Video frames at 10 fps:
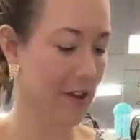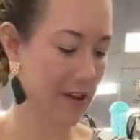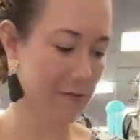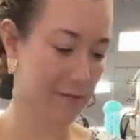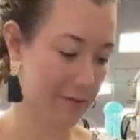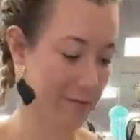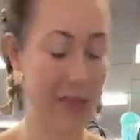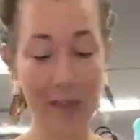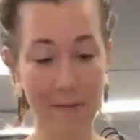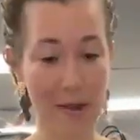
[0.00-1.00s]
if I were
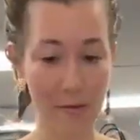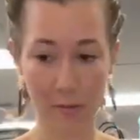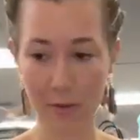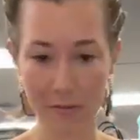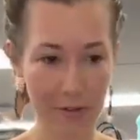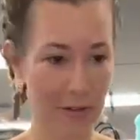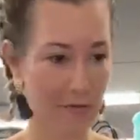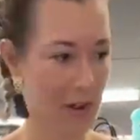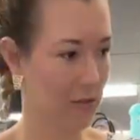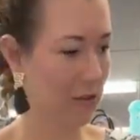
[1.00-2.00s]
them, I would be
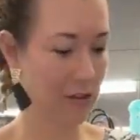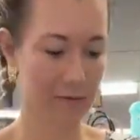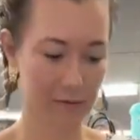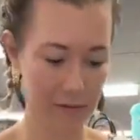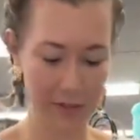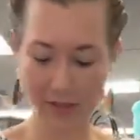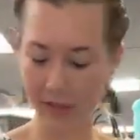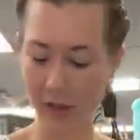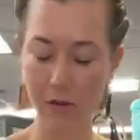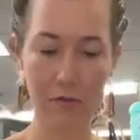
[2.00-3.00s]
running around looking for
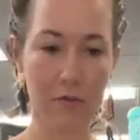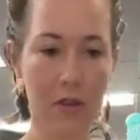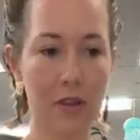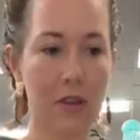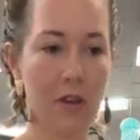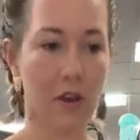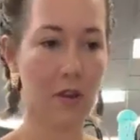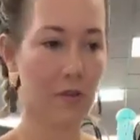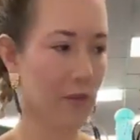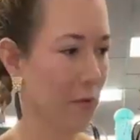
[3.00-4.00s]
this tote
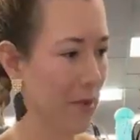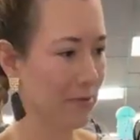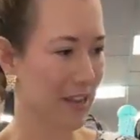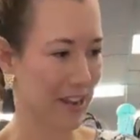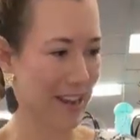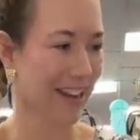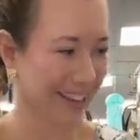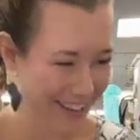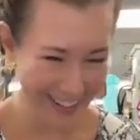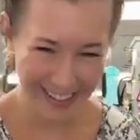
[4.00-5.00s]
all over the website.
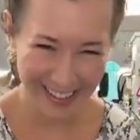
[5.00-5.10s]
Yeah.